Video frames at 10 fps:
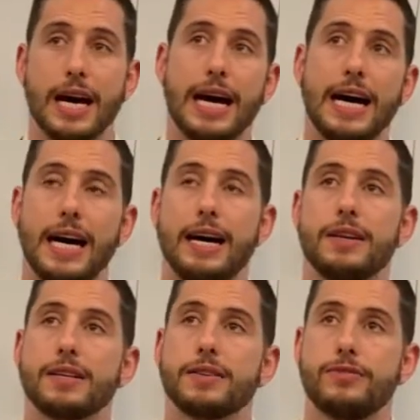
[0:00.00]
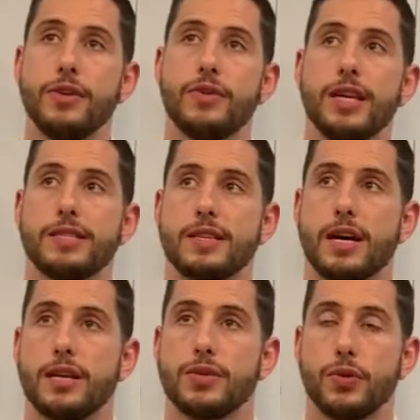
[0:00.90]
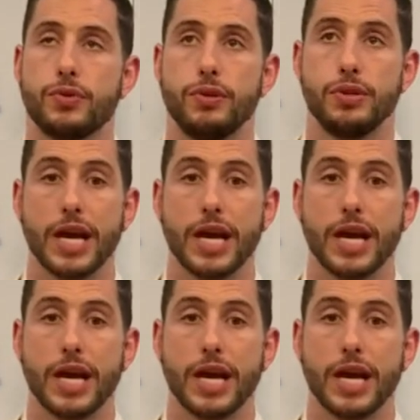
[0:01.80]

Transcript: a uh, few things to kind of talk through.